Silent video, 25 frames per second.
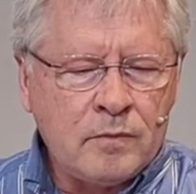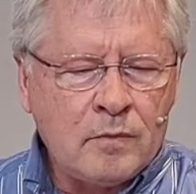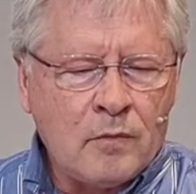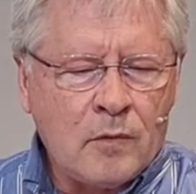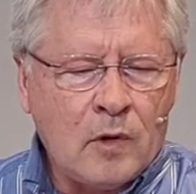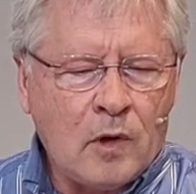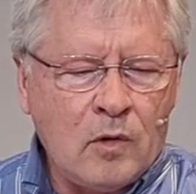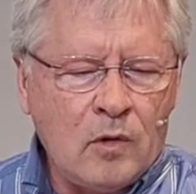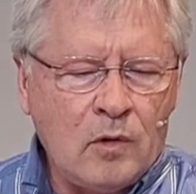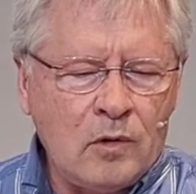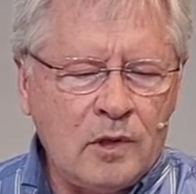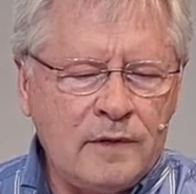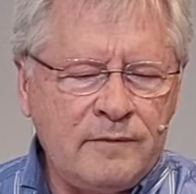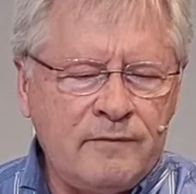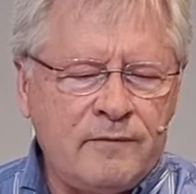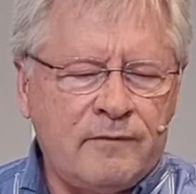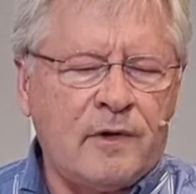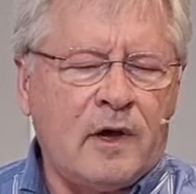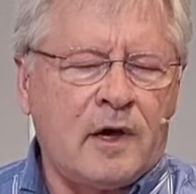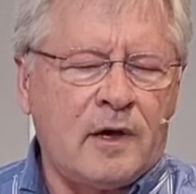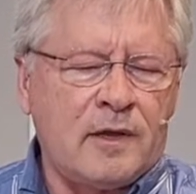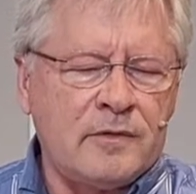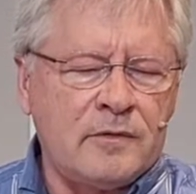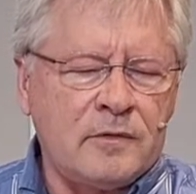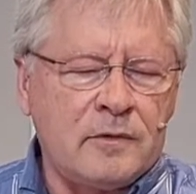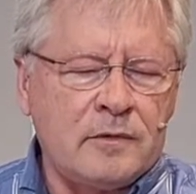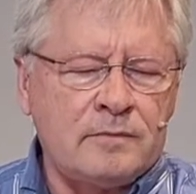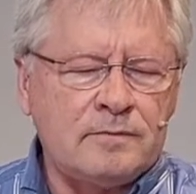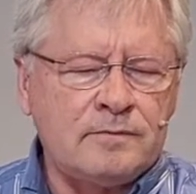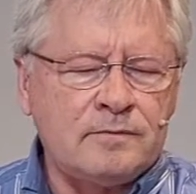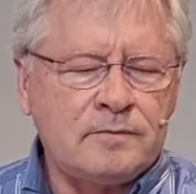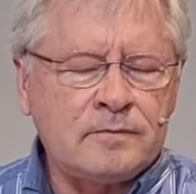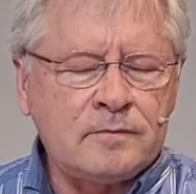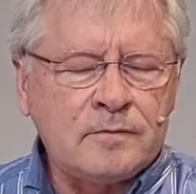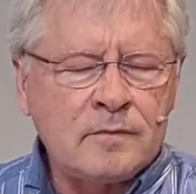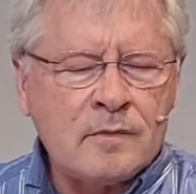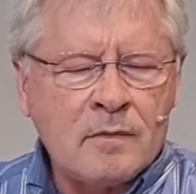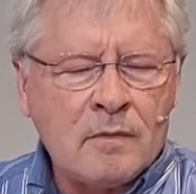Holy Father,
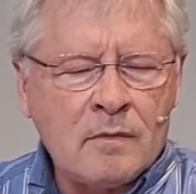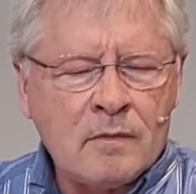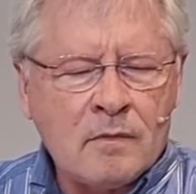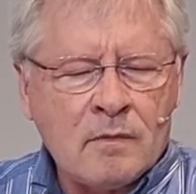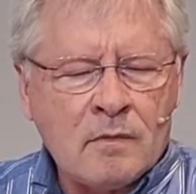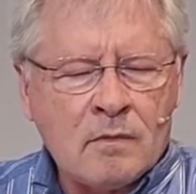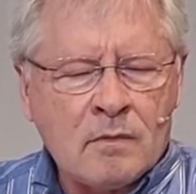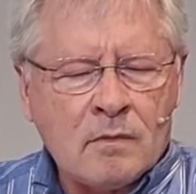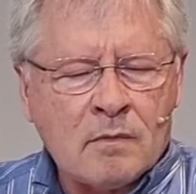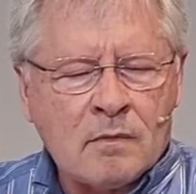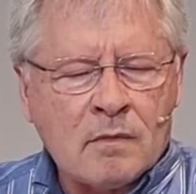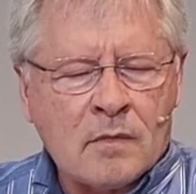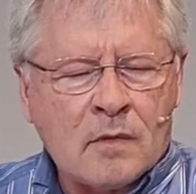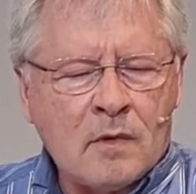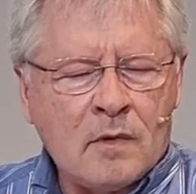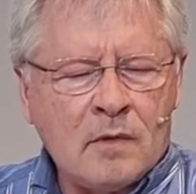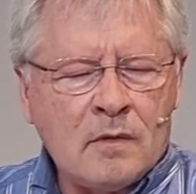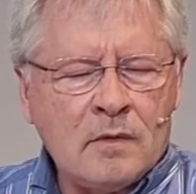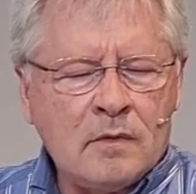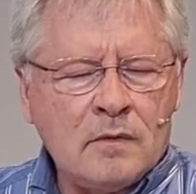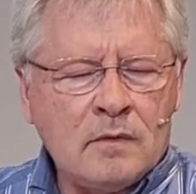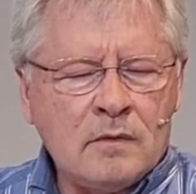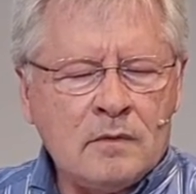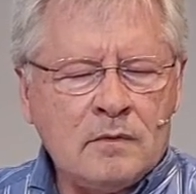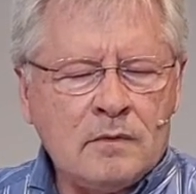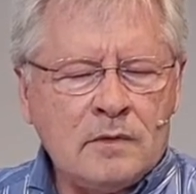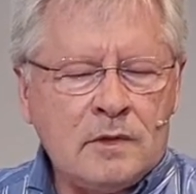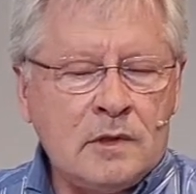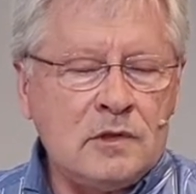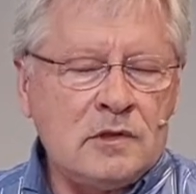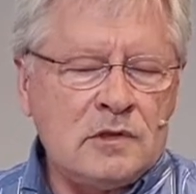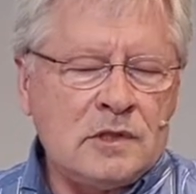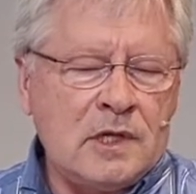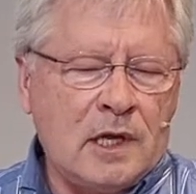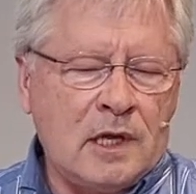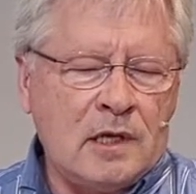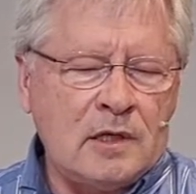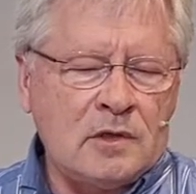
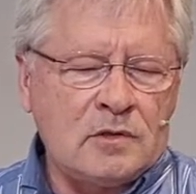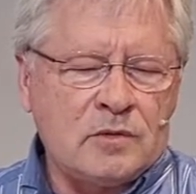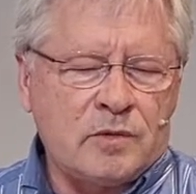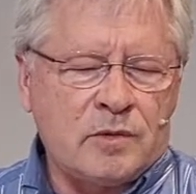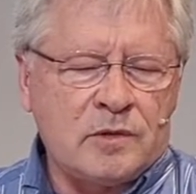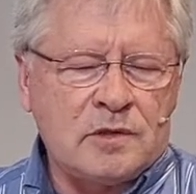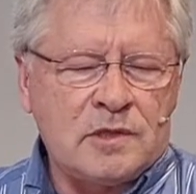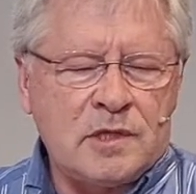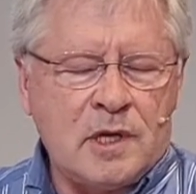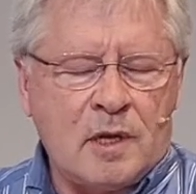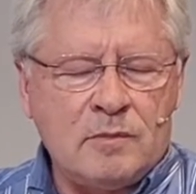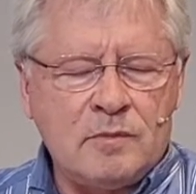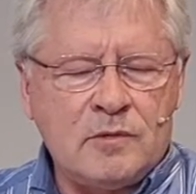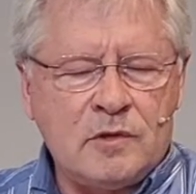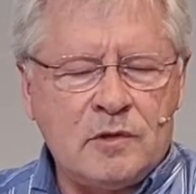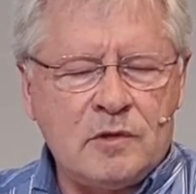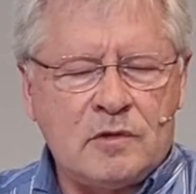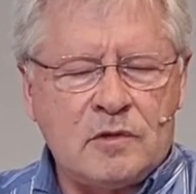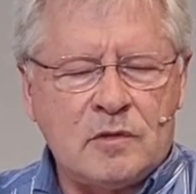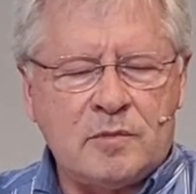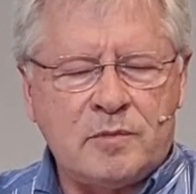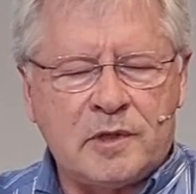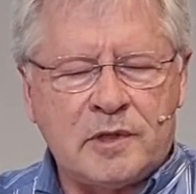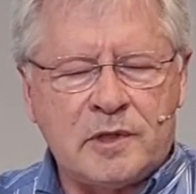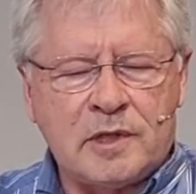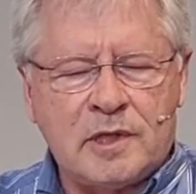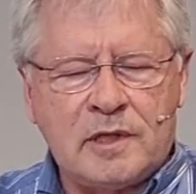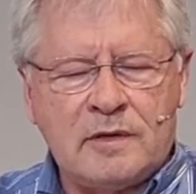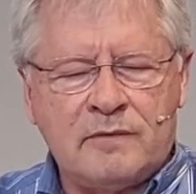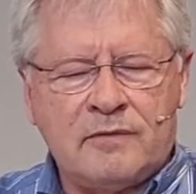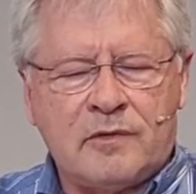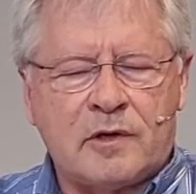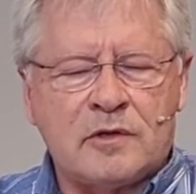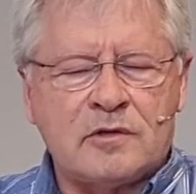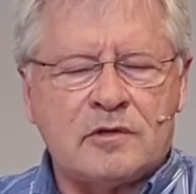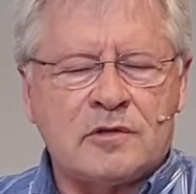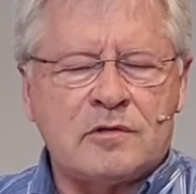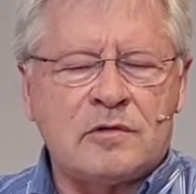these days we're tempted to believe
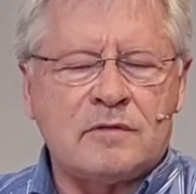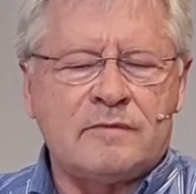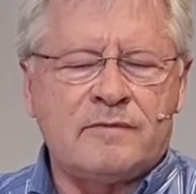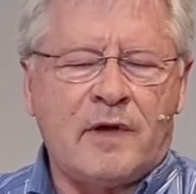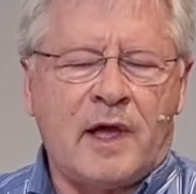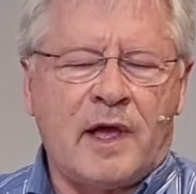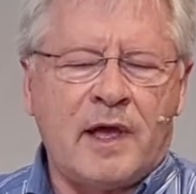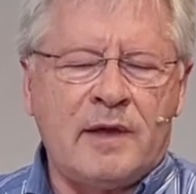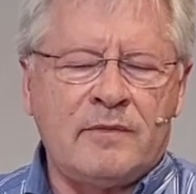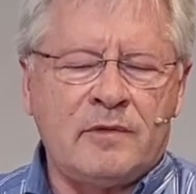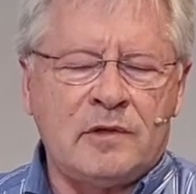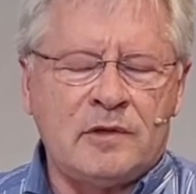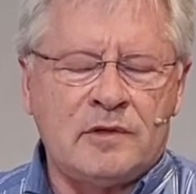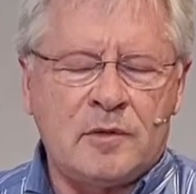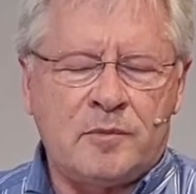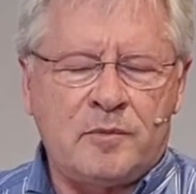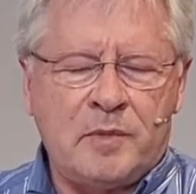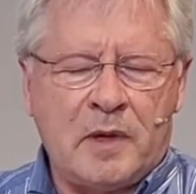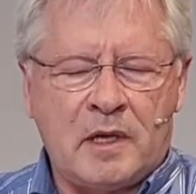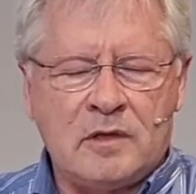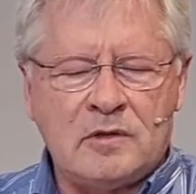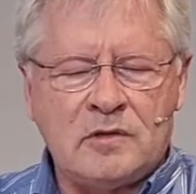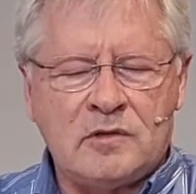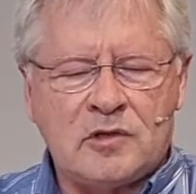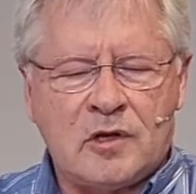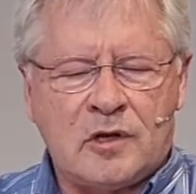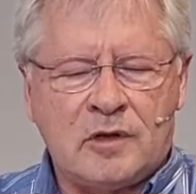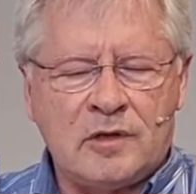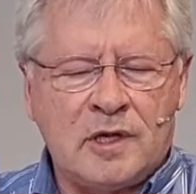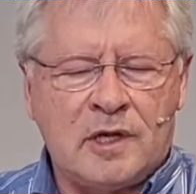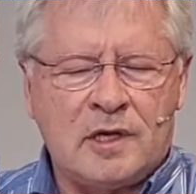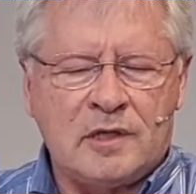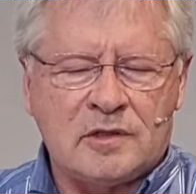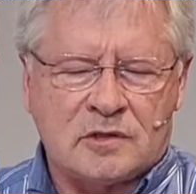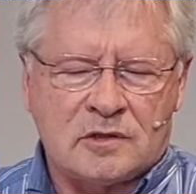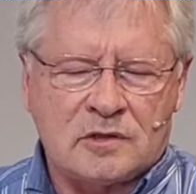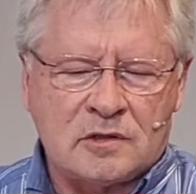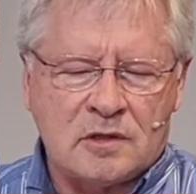our survival depends on
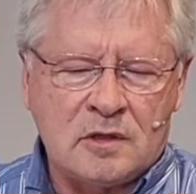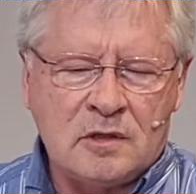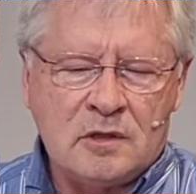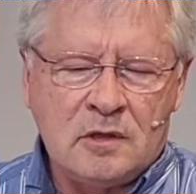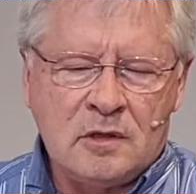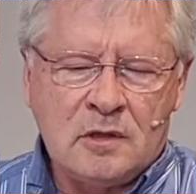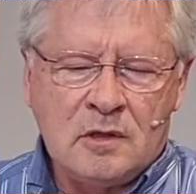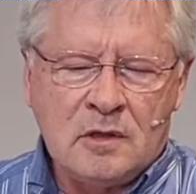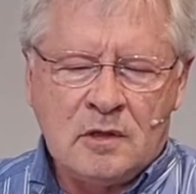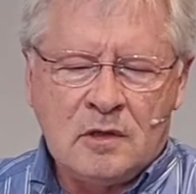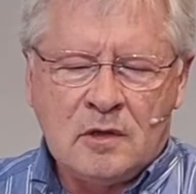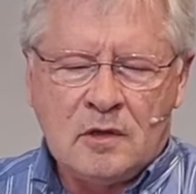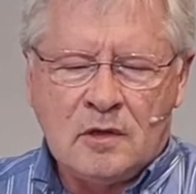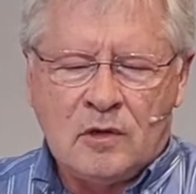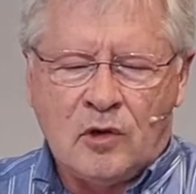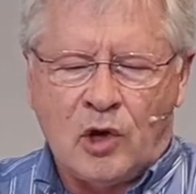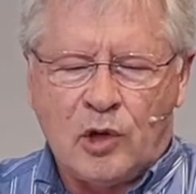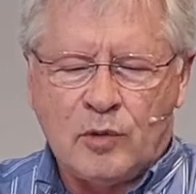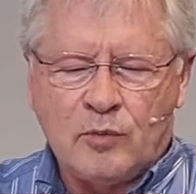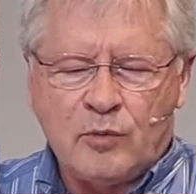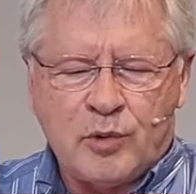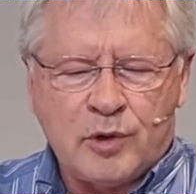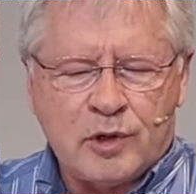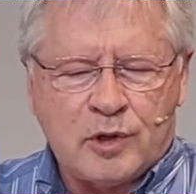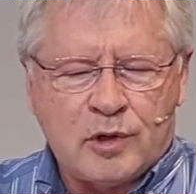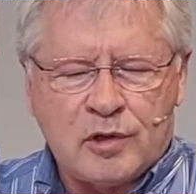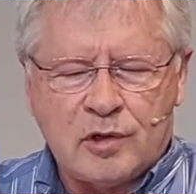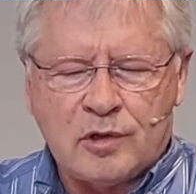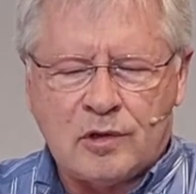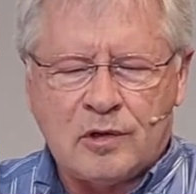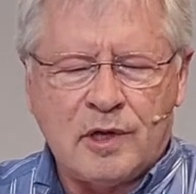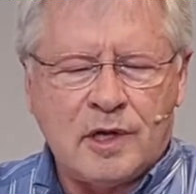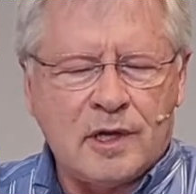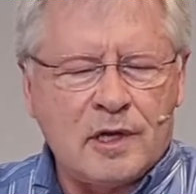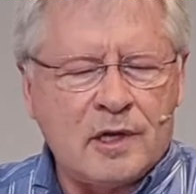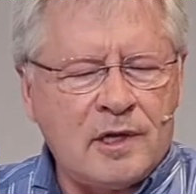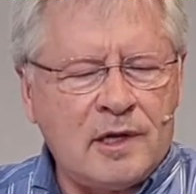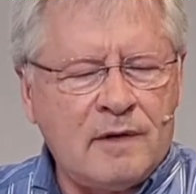us, on
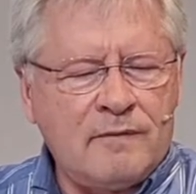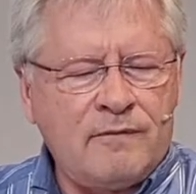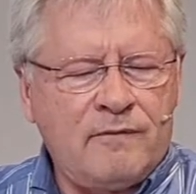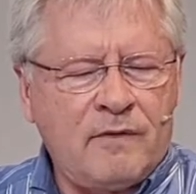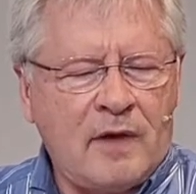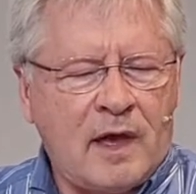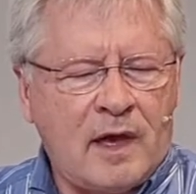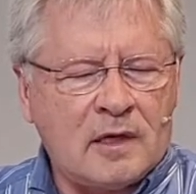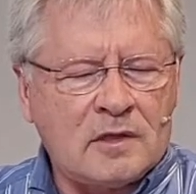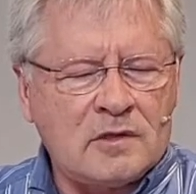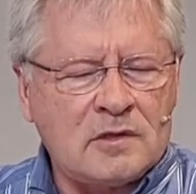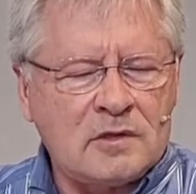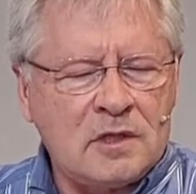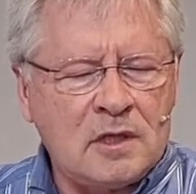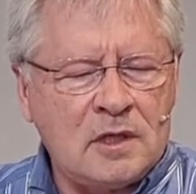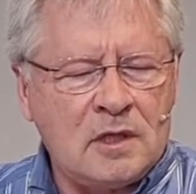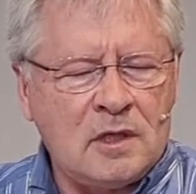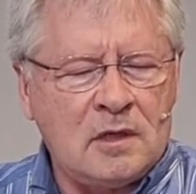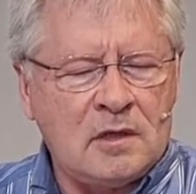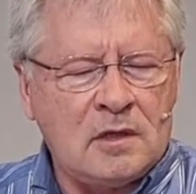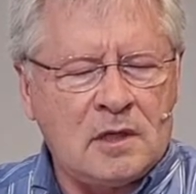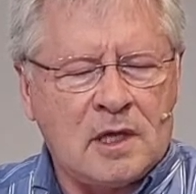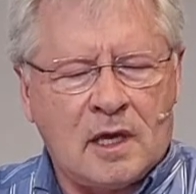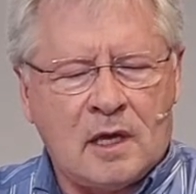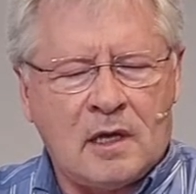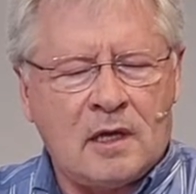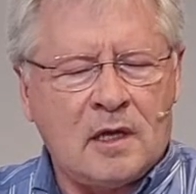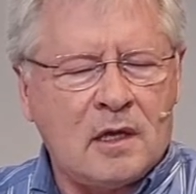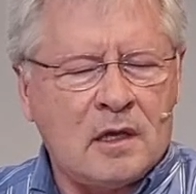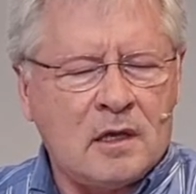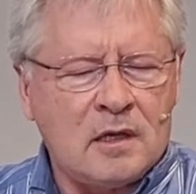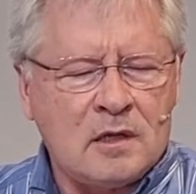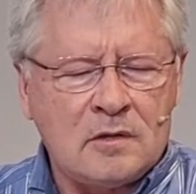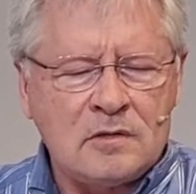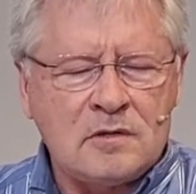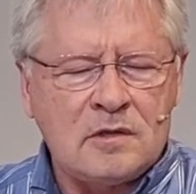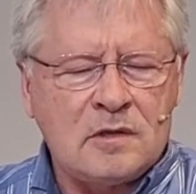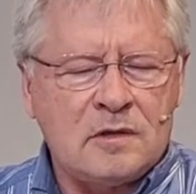procuring enough vaccine, getting
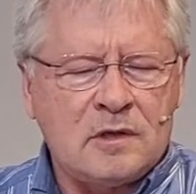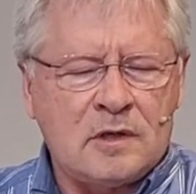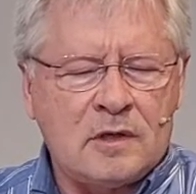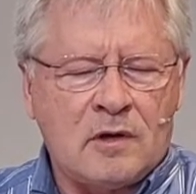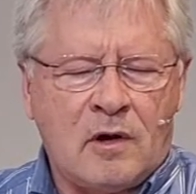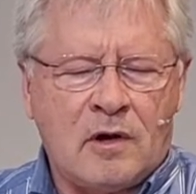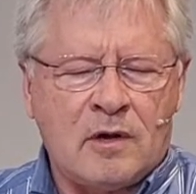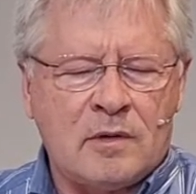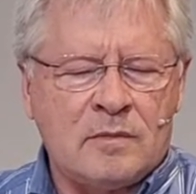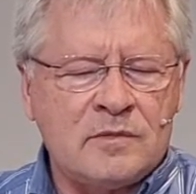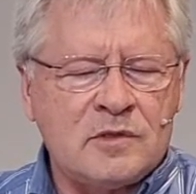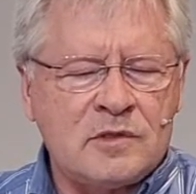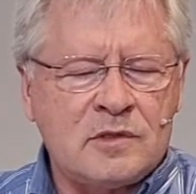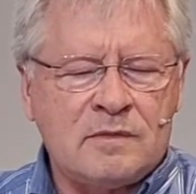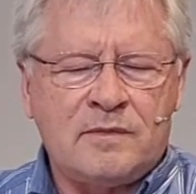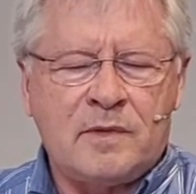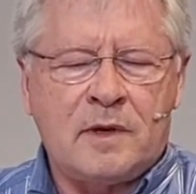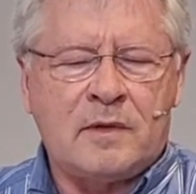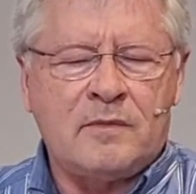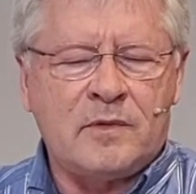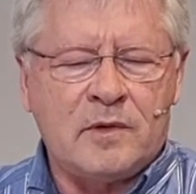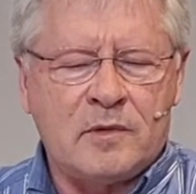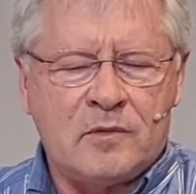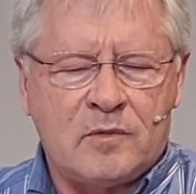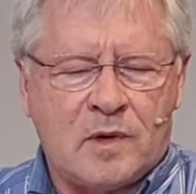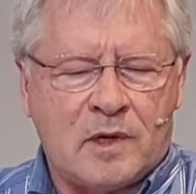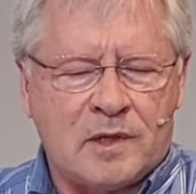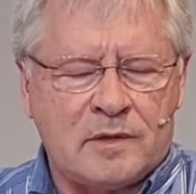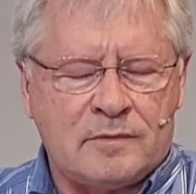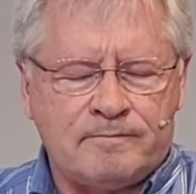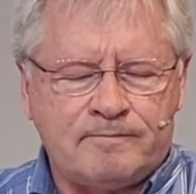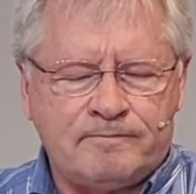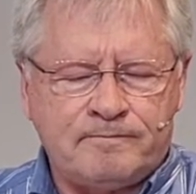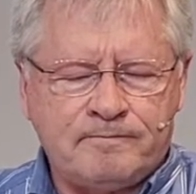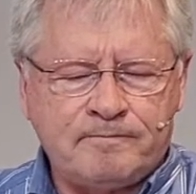it into the arms of everyone.